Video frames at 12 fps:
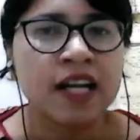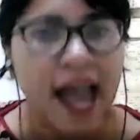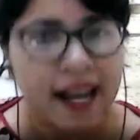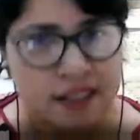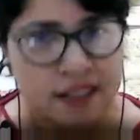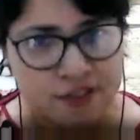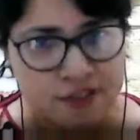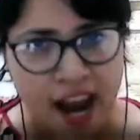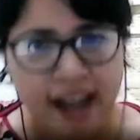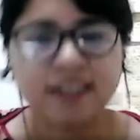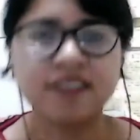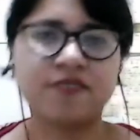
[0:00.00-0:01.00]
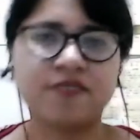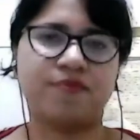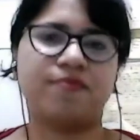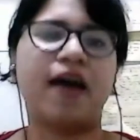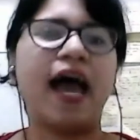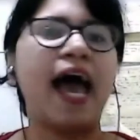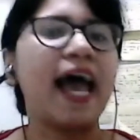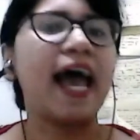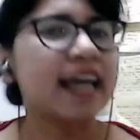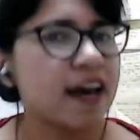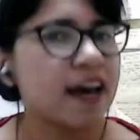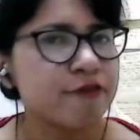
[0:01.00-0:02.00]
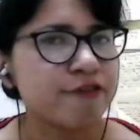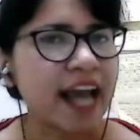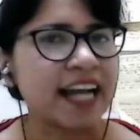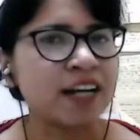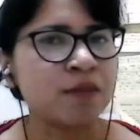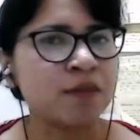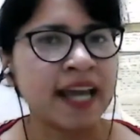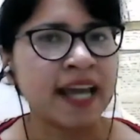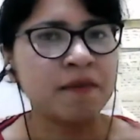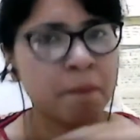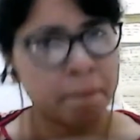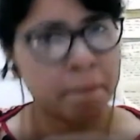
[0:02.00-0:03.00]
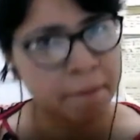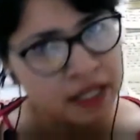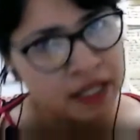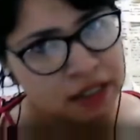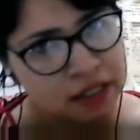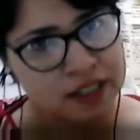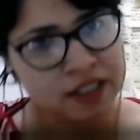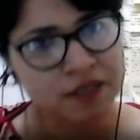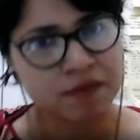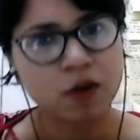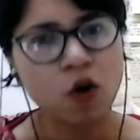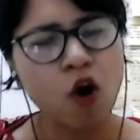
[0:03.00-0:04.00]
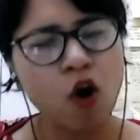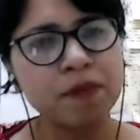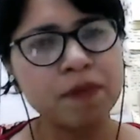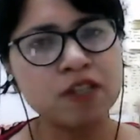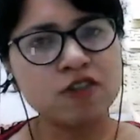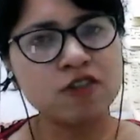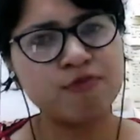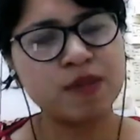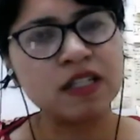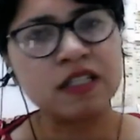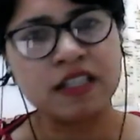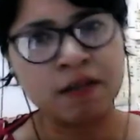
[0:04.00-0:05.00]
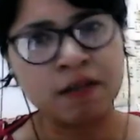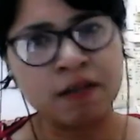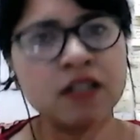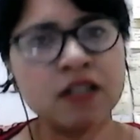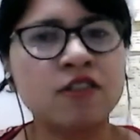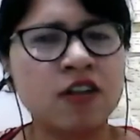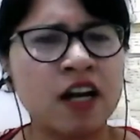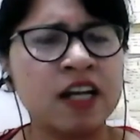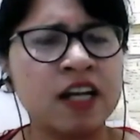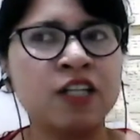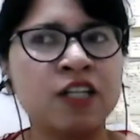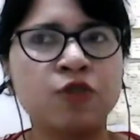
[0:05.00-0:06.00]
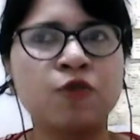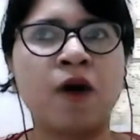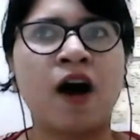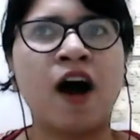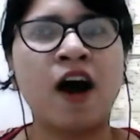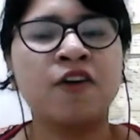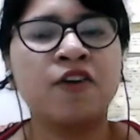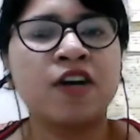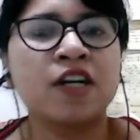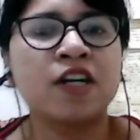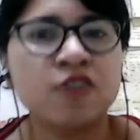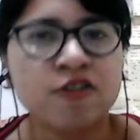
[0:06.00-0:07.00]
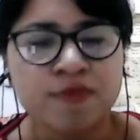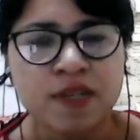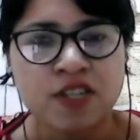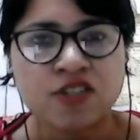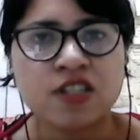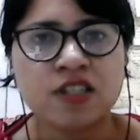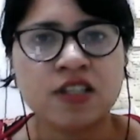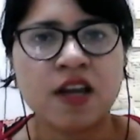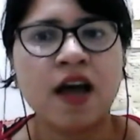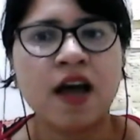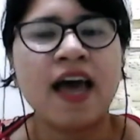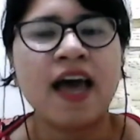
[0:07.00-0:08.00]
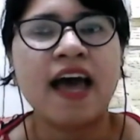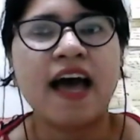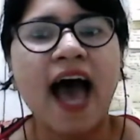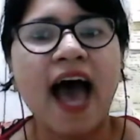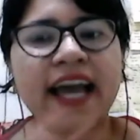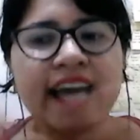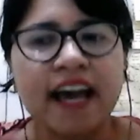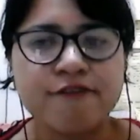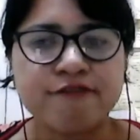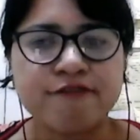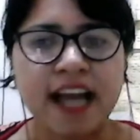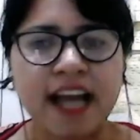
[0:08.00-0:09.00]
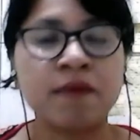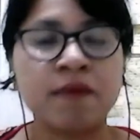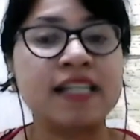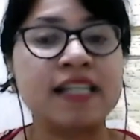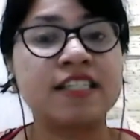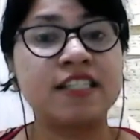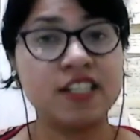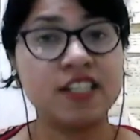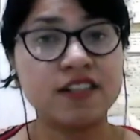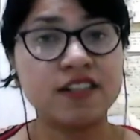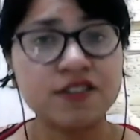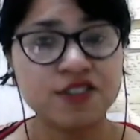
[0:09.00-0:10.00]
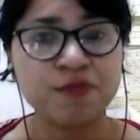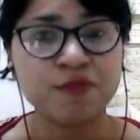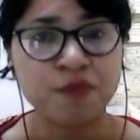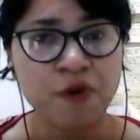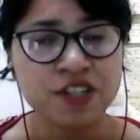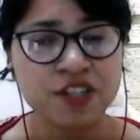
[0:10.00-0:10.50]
extract. I have filed my bills, copies of bills and bills running into hundreds of pages. I have filed my status report.